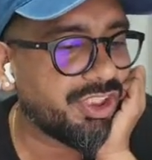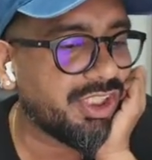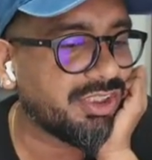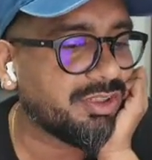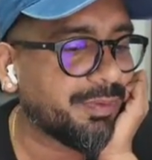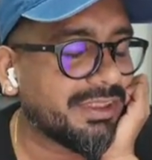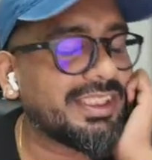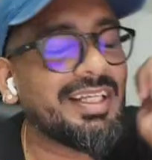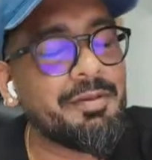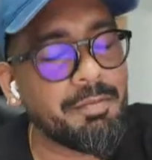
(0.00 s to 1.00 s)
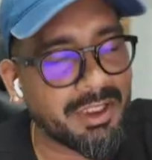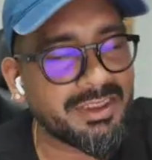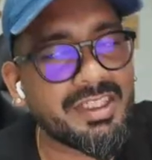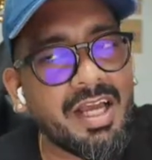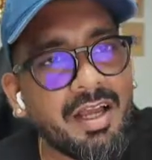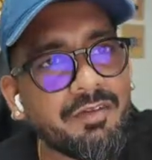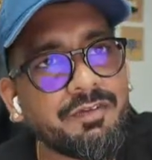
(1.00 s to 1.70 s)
is basically must have,